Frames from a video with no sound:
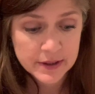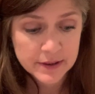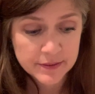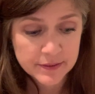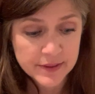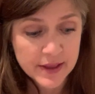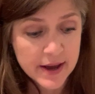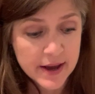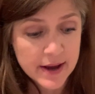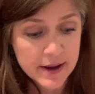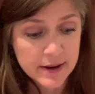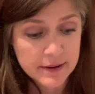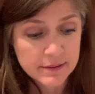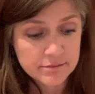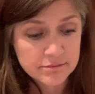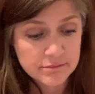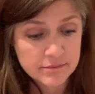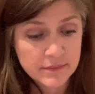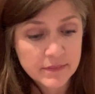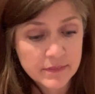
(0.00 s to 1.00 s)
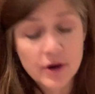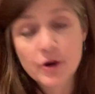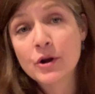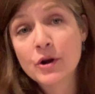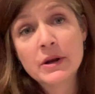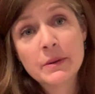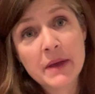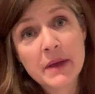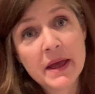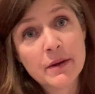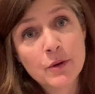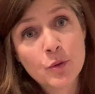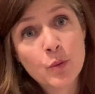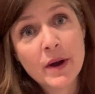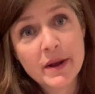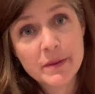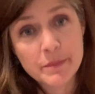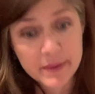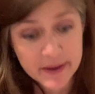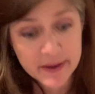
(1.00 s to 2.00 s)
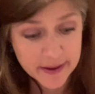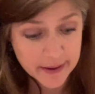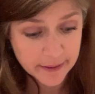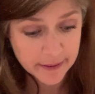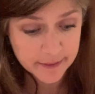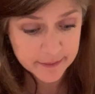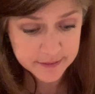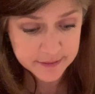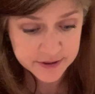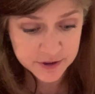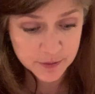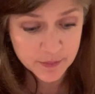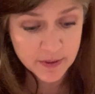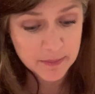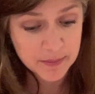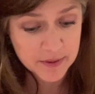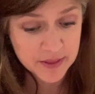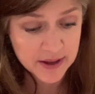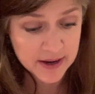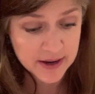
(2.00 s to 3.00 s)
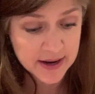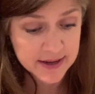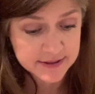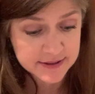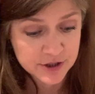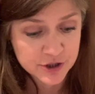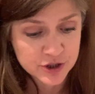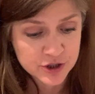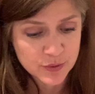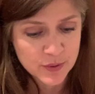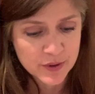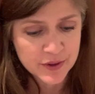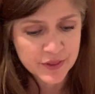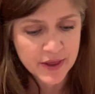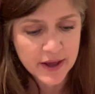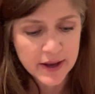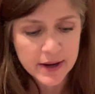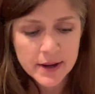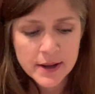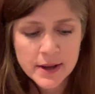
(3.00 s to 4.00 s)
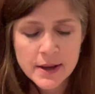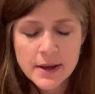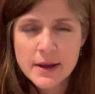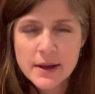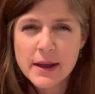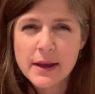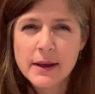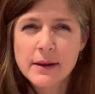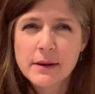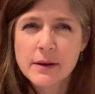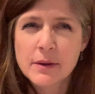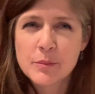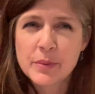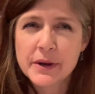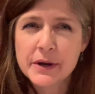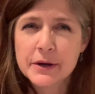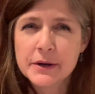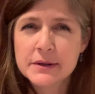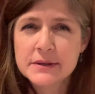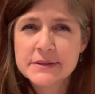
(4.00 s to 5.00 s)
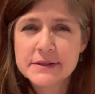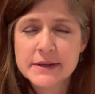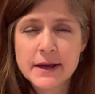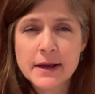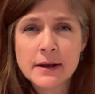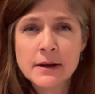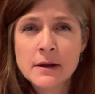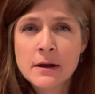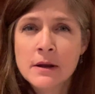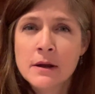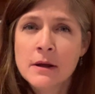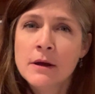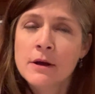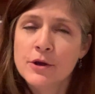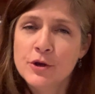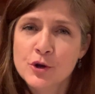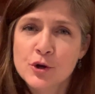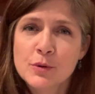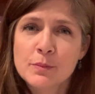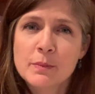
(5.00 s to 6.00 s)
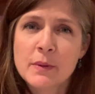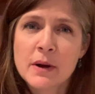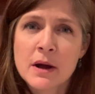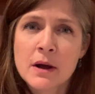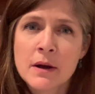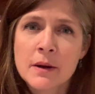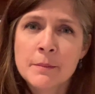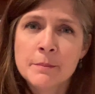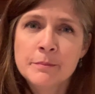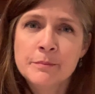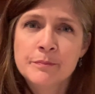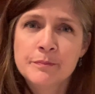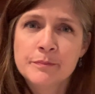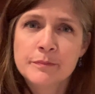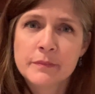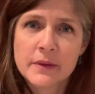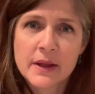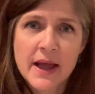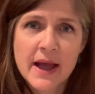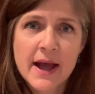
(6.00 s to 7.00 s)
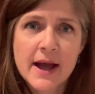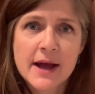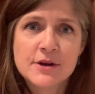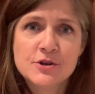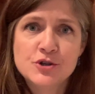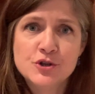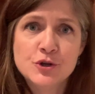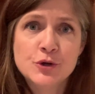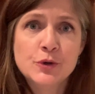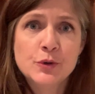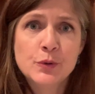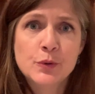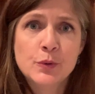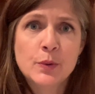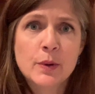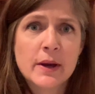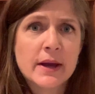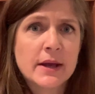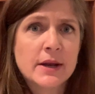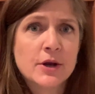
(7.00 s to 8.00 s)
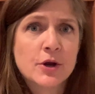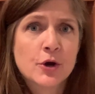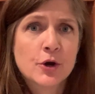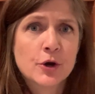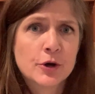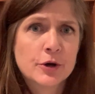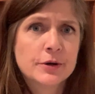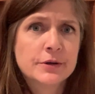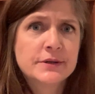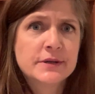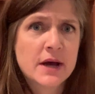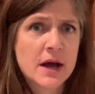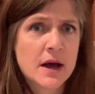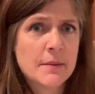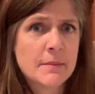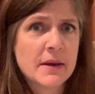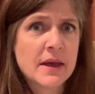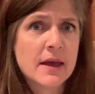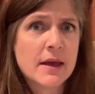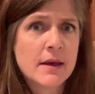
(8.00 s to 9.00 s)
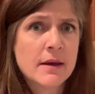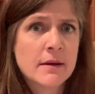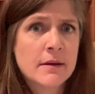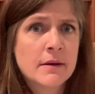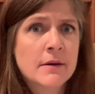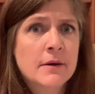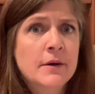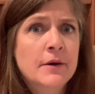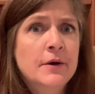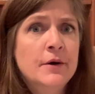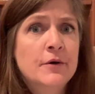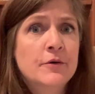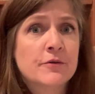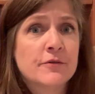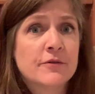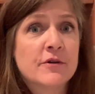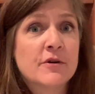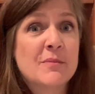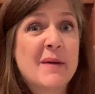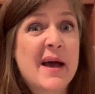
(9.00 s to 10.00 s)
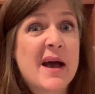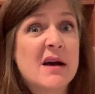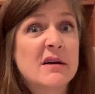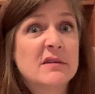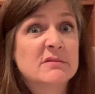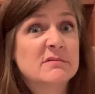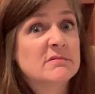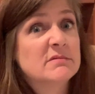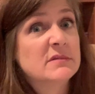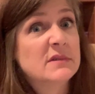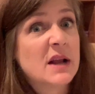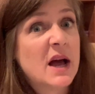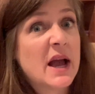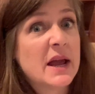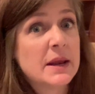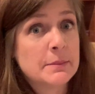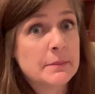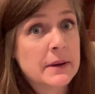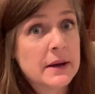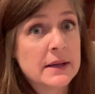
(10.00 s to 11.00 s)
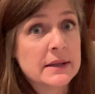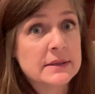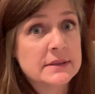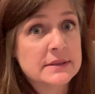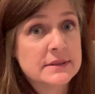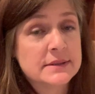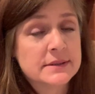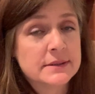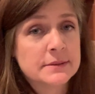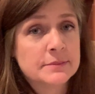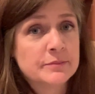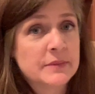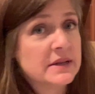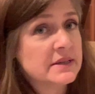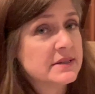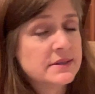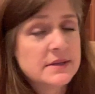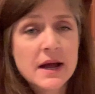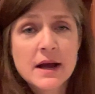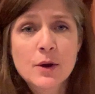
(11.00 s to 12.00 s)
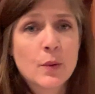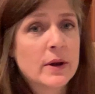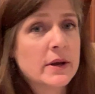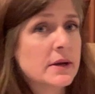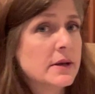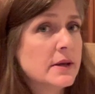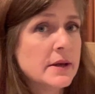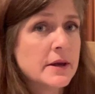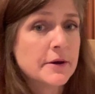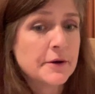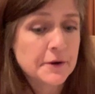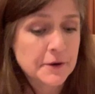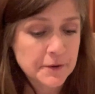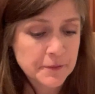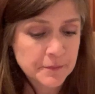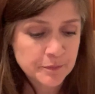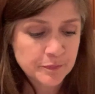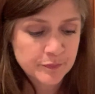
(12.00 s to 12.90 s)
that are going to get quite big. So maybe that has to do with that. In comparison, your mom had you in her tummy for about 9 months. That's not quite a year.